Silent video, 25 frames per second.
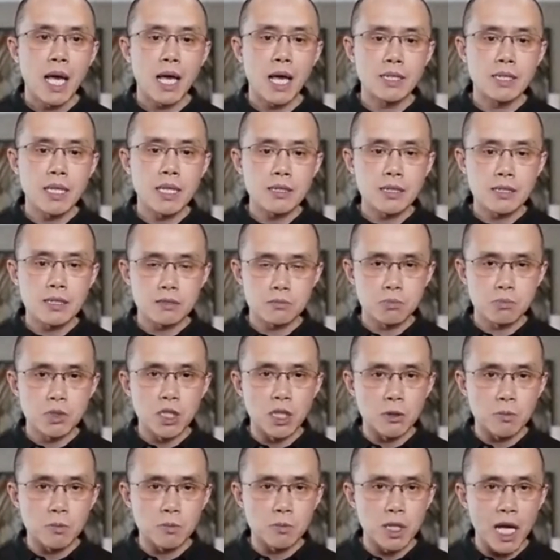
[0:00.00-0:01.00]
And then there's
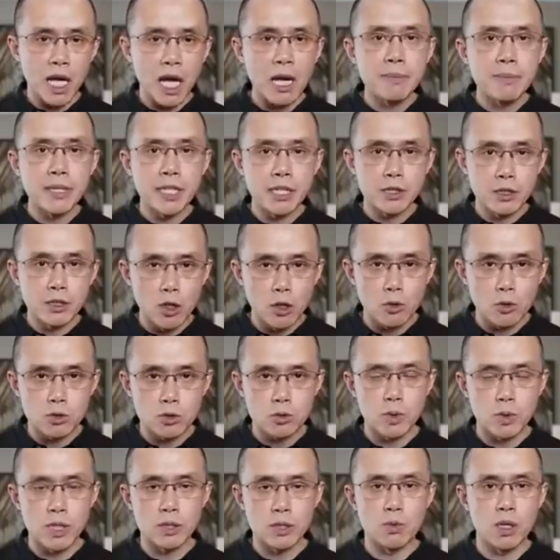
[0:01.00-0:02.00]
how many
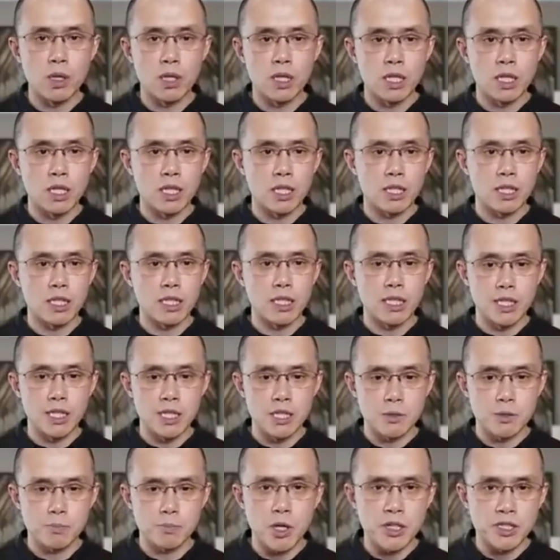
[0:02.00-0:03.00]
nodes
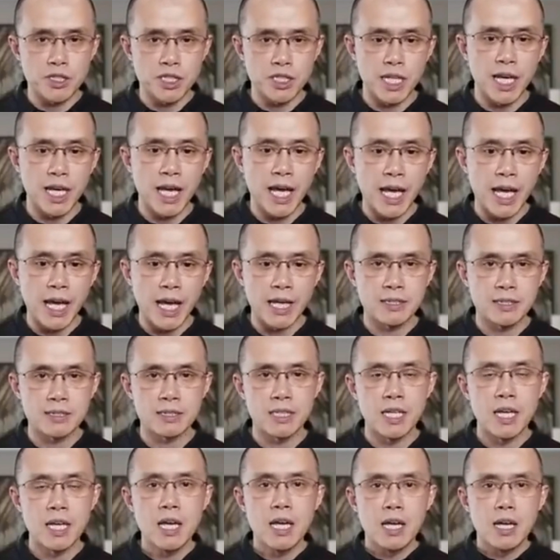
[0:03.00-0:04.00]
each blockchain
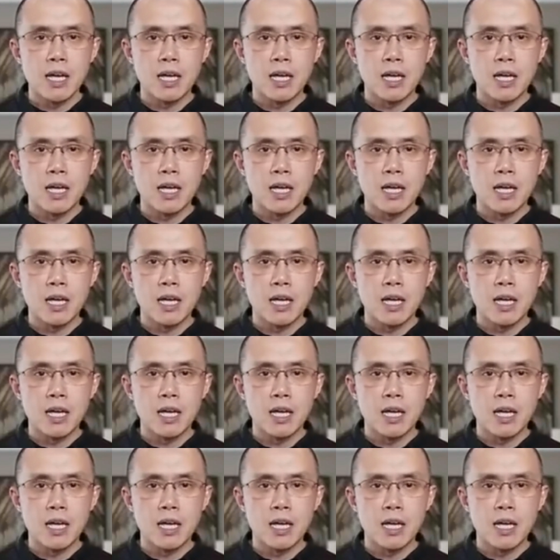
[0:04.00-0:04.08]
has.